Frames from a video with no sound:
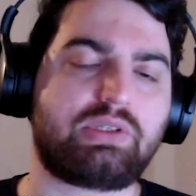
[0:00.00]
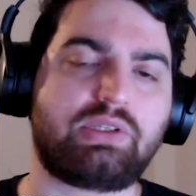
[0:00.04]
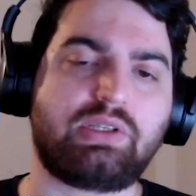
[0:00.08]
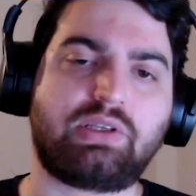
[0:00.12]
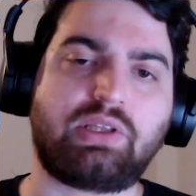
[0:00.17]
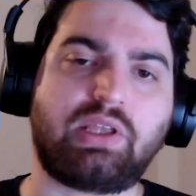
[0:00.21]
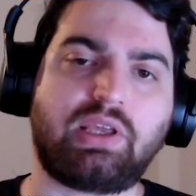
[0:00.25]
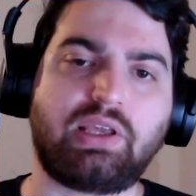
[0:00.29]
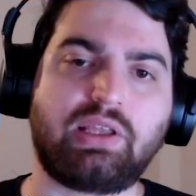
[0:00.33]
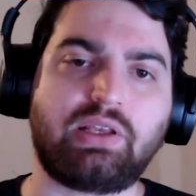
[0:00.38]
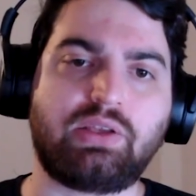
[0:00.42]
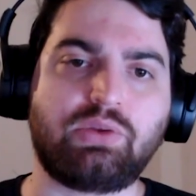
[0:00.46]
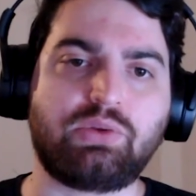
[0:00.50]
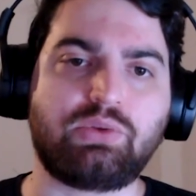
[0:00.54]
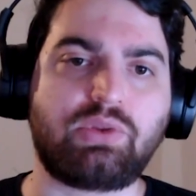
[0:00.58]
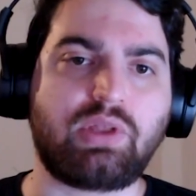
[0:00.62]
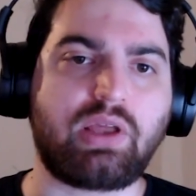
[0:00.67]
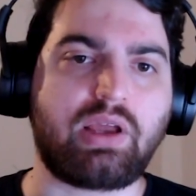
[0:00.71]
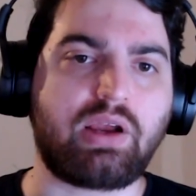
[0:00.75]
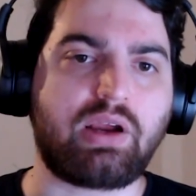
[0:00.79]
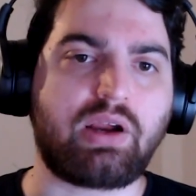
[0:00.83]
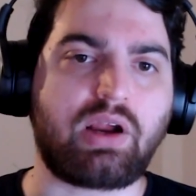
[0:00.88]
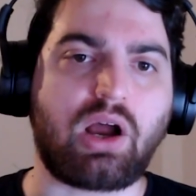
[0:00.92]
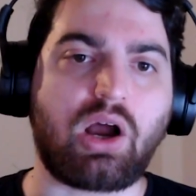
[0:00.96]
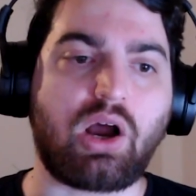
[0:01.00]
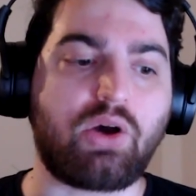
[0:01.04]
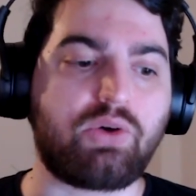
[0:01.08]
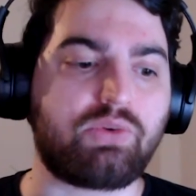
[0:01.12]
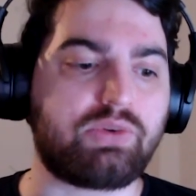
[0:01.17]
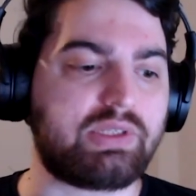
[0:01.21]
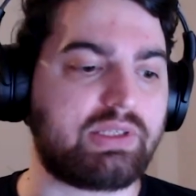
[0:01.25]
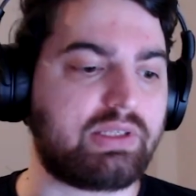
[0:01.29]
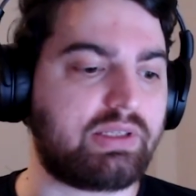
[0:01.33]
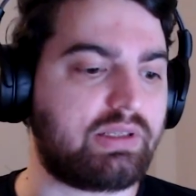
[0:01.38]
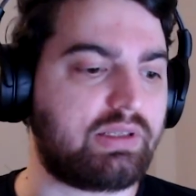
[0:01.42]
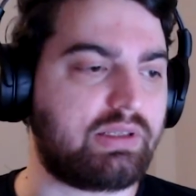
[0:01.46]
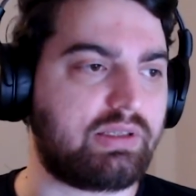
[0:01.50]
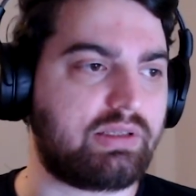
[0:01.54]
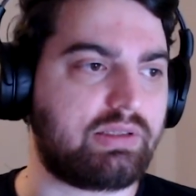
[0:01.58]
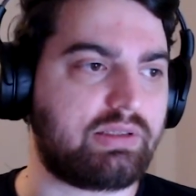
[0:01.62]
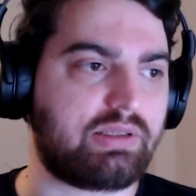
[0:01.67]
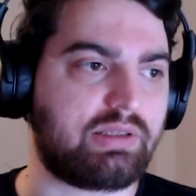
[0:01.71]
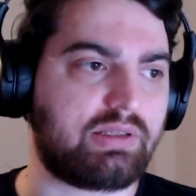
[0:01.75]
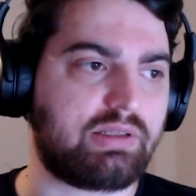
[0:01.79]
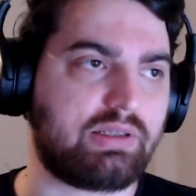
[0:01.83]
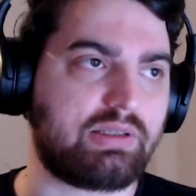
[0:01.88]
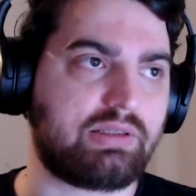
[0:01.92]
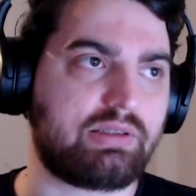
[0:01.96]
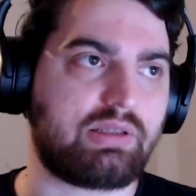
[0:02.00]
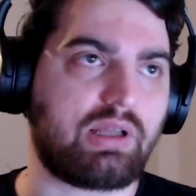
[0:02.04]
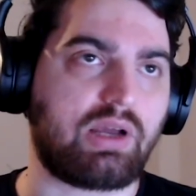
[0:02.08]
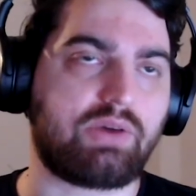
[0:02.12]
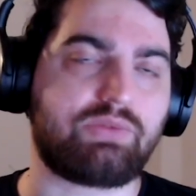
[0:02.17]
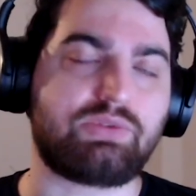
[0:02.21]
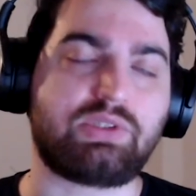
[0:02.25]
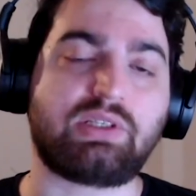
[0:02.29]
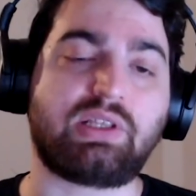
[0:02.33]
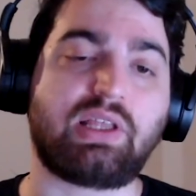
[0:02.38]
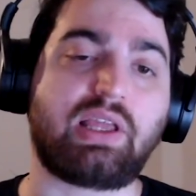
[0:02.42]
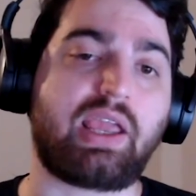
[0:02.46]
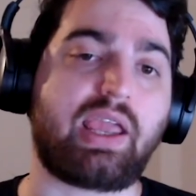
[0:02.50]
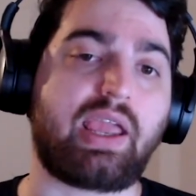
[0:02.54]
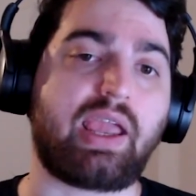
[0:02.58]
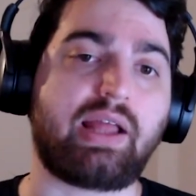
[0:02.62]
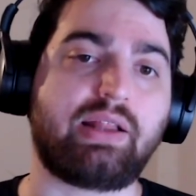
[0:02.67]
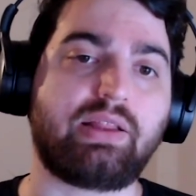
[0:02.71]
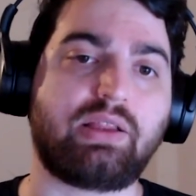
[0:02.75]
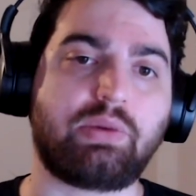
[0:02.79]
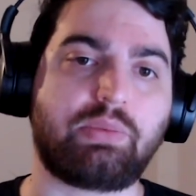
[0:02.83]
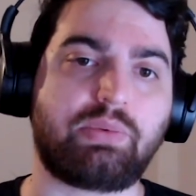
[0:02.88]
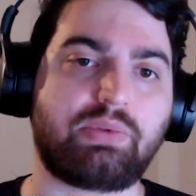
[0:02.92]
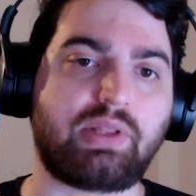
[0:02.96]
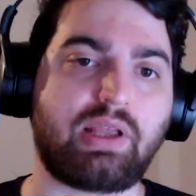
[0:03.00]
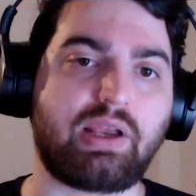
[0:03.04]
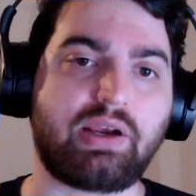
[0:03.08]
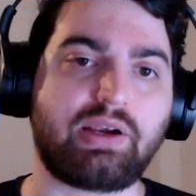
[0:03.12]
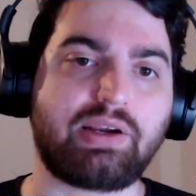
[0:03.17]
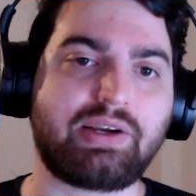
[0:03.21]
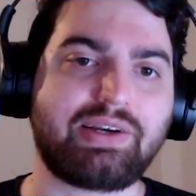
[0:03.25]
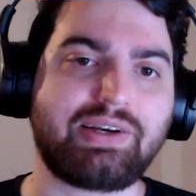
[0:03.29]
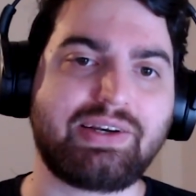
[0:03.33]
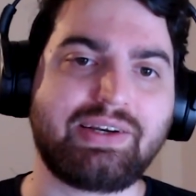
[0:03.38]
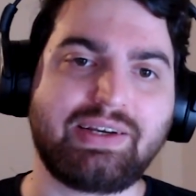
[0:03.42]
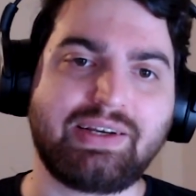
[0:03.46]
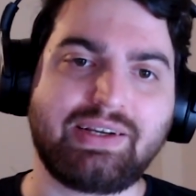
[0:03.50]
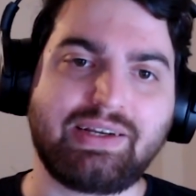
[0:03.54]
did he do there? How did he end up there?